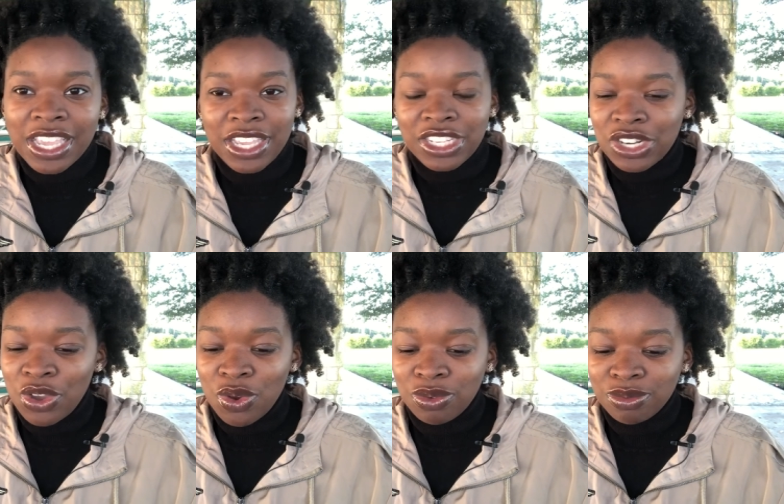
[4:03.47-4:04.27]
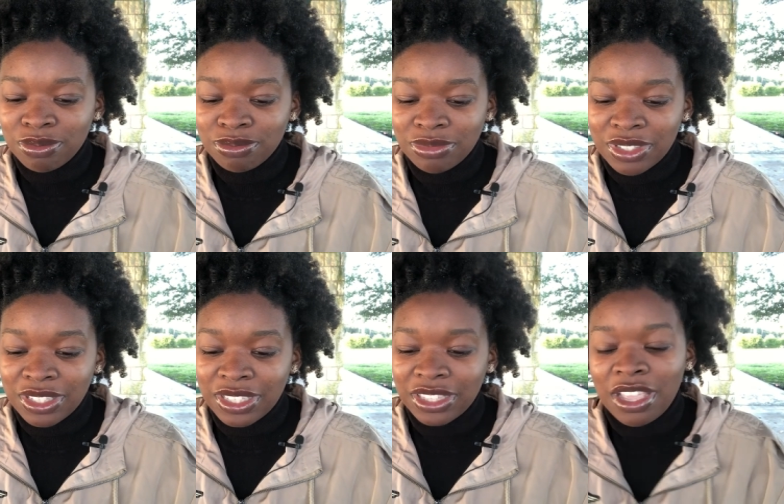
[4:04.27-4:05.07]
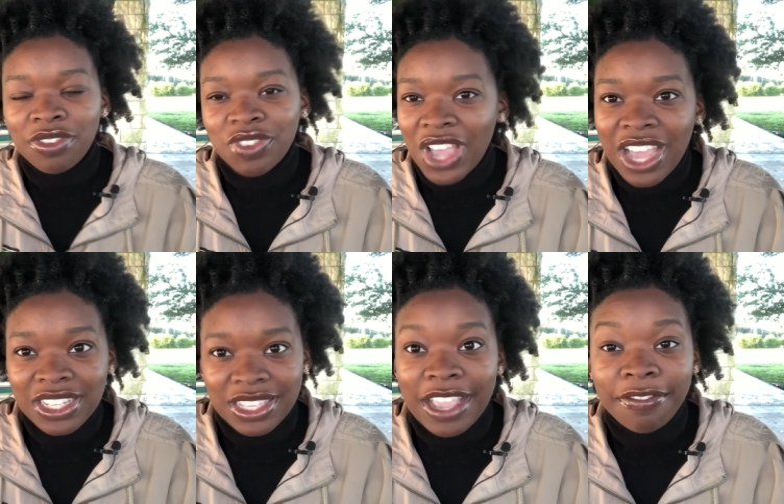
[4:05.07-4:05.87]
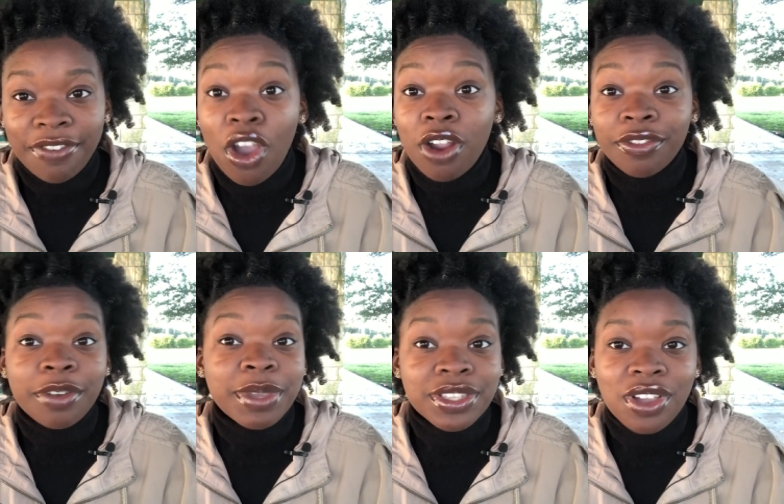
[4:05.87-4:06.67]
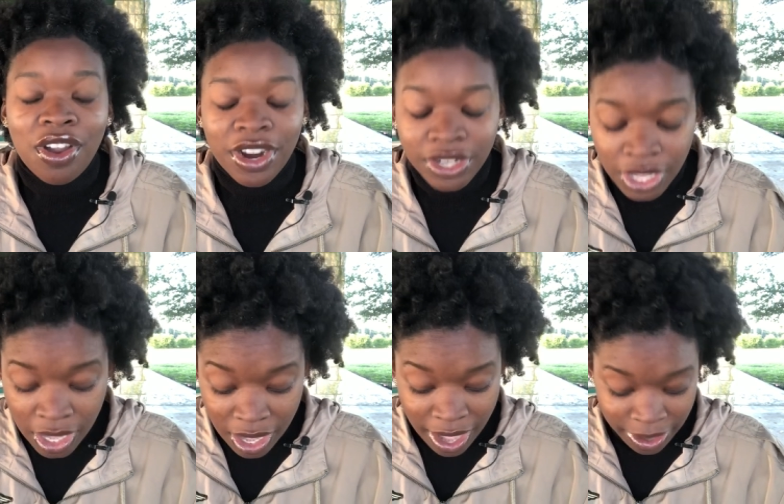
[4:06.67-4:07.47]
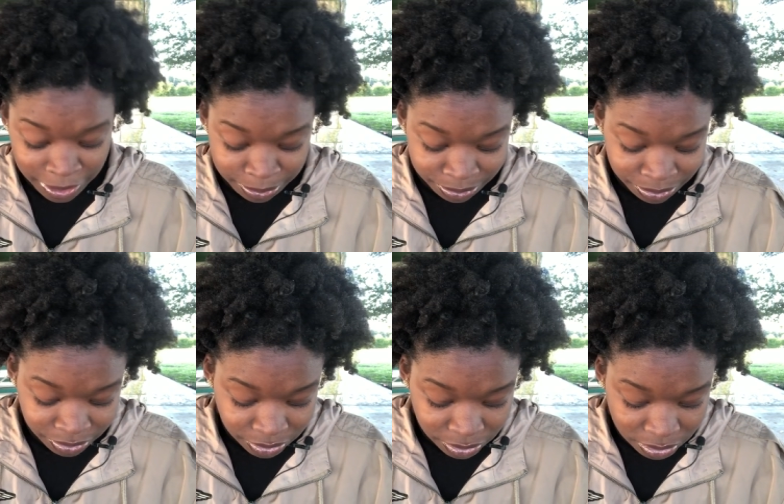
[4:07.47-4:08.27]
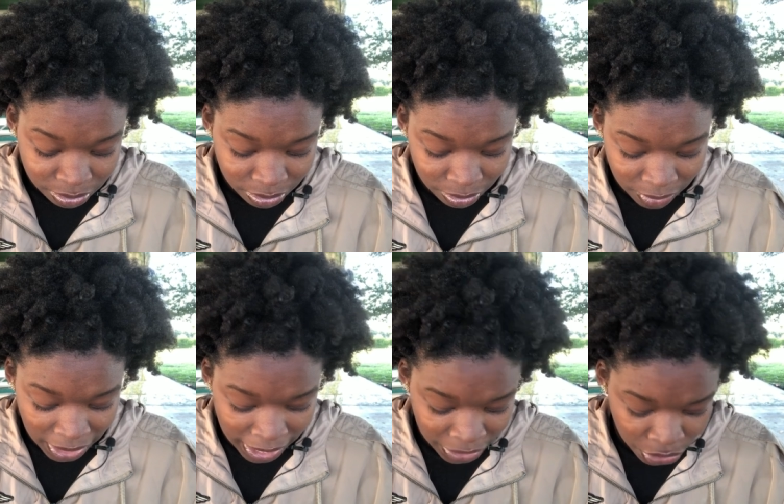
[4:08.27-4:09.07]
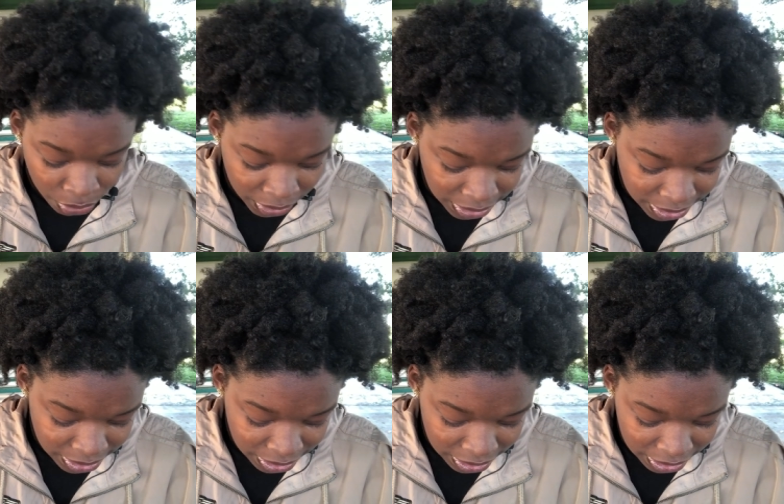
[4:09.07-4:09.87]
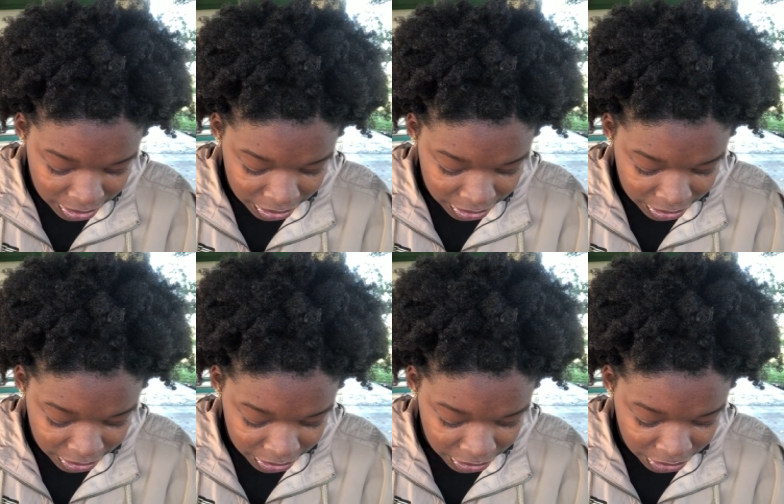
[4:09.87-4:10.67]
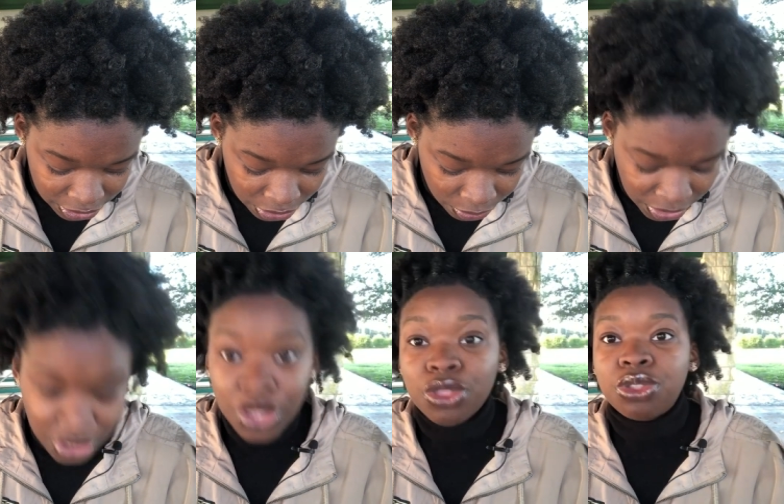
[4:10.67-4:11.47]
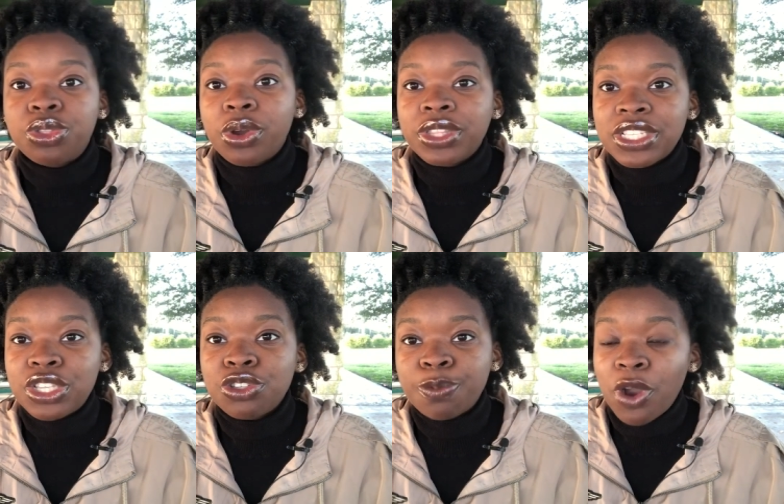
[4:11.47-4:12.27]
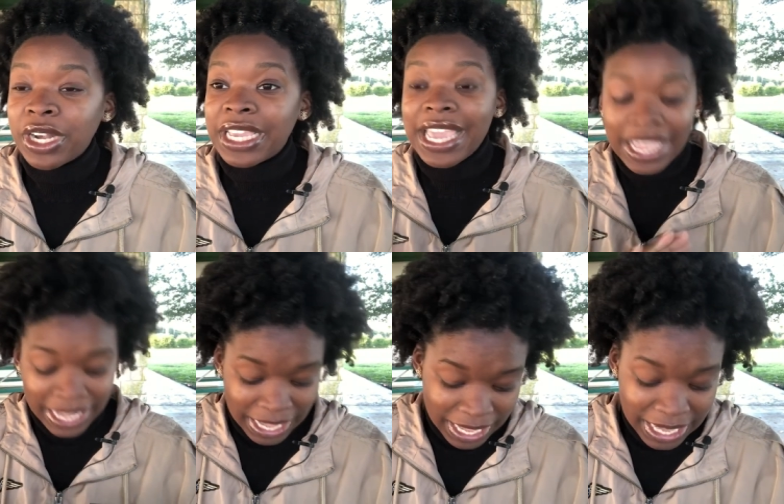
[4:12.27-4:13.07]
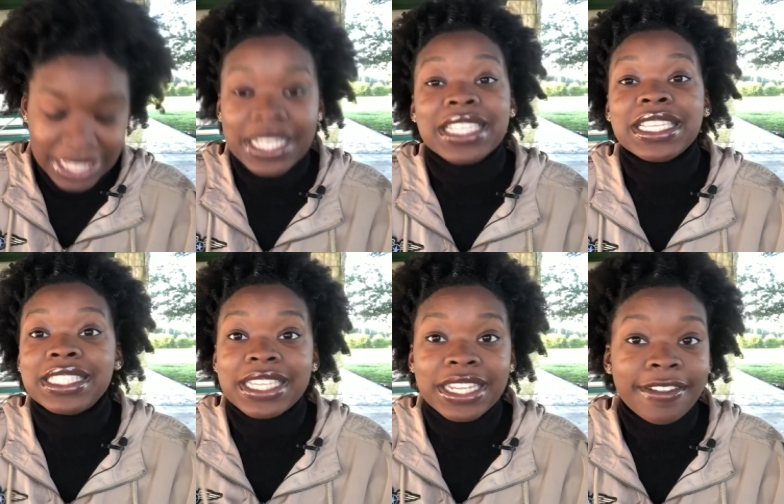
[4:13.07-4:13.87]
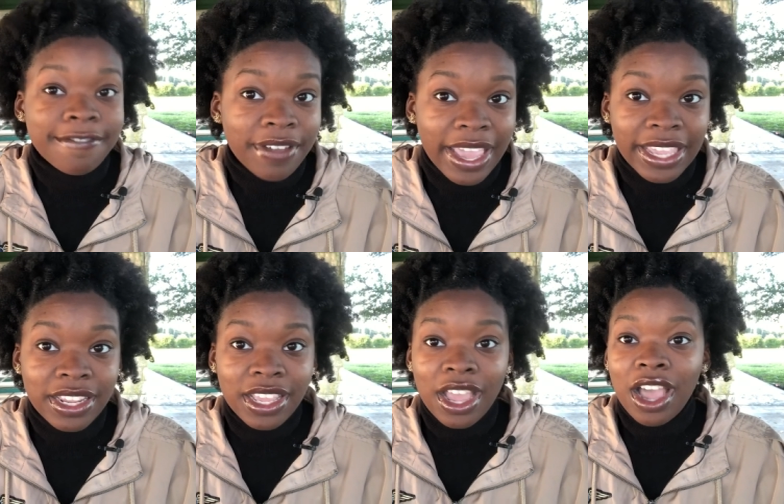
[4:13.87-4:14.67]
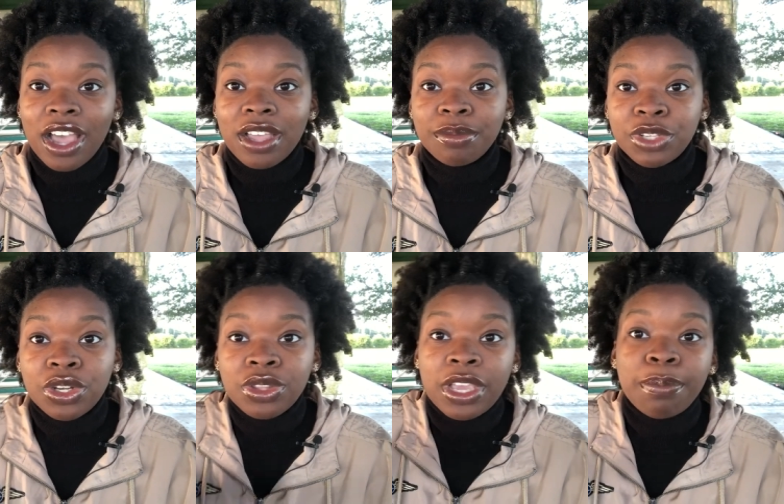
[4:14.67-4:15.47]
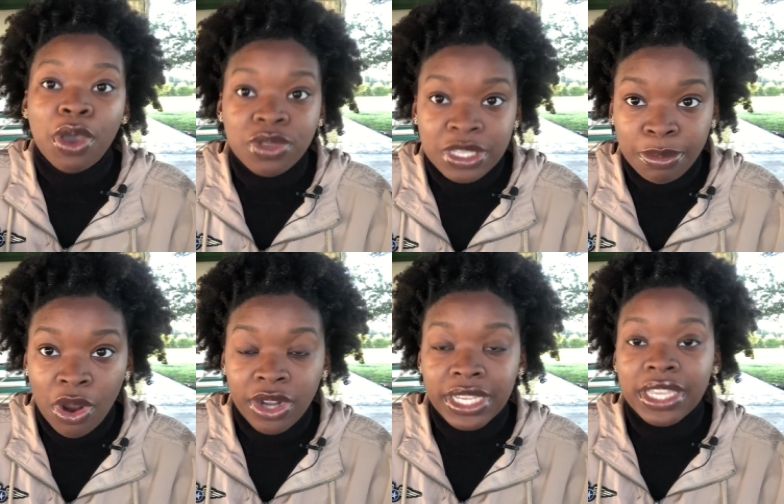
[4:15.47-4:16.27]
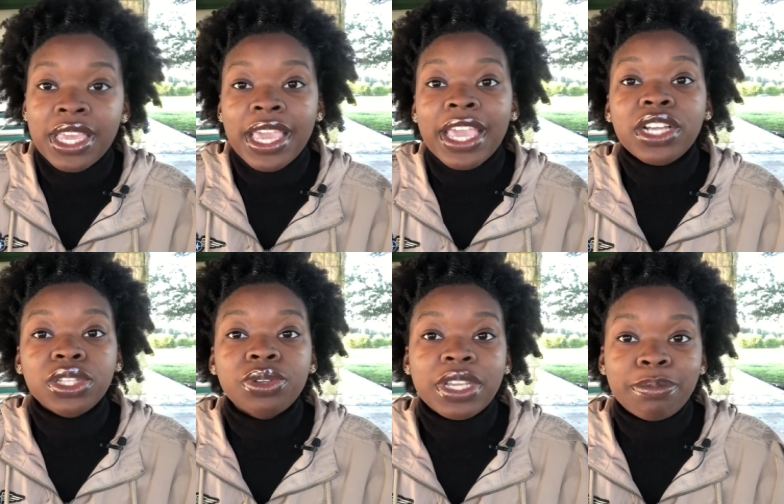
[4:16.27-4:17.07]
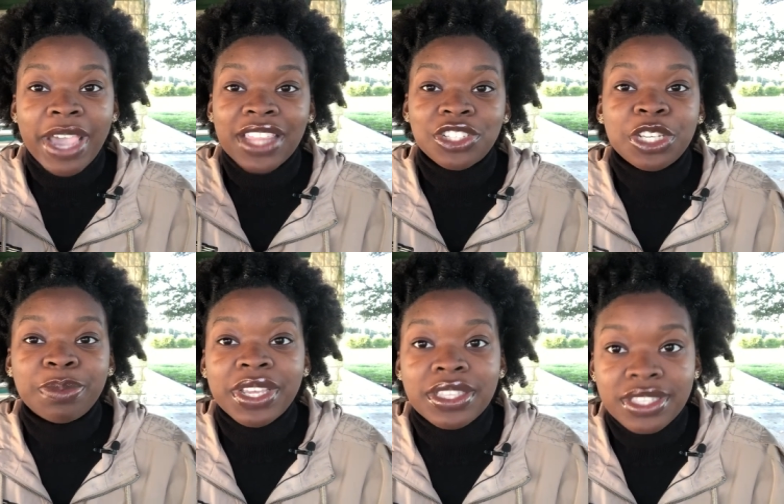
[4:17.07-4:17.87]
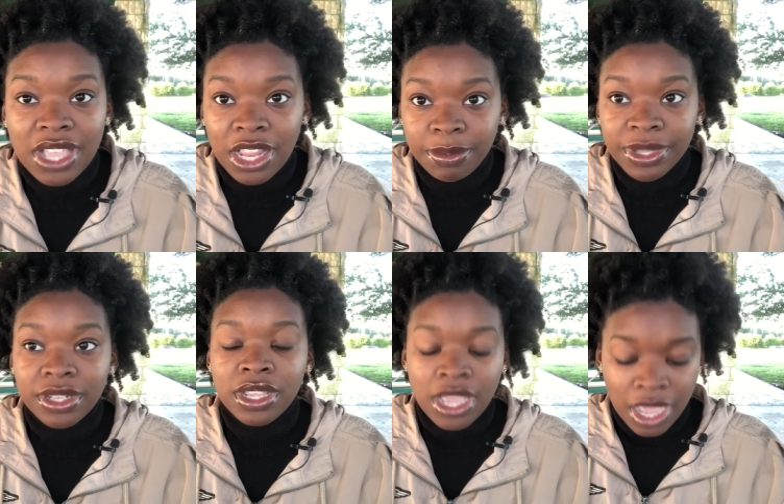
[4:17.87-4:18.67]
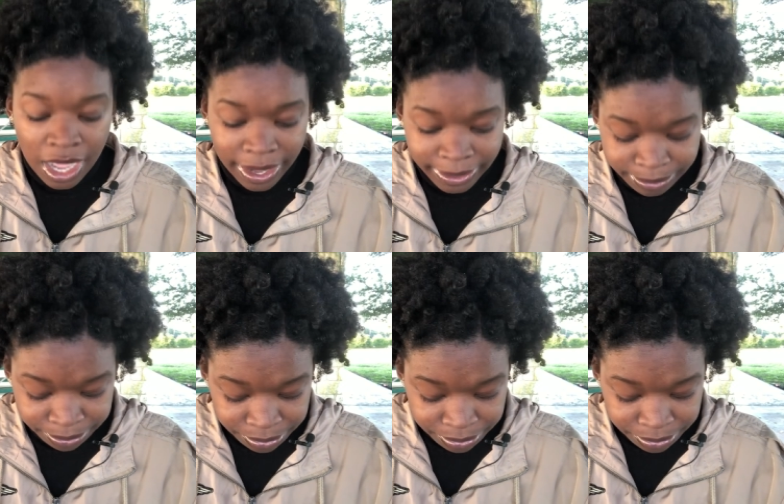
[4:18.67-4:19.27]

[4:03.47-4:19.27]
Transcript: you know, the love of God is like far from his heart. Um, and, you know, he's, you know, he's throwing this huge party, and it, it says he didn't invite, um, you know, the opposing party, including Bathsheba and Solomon. Um,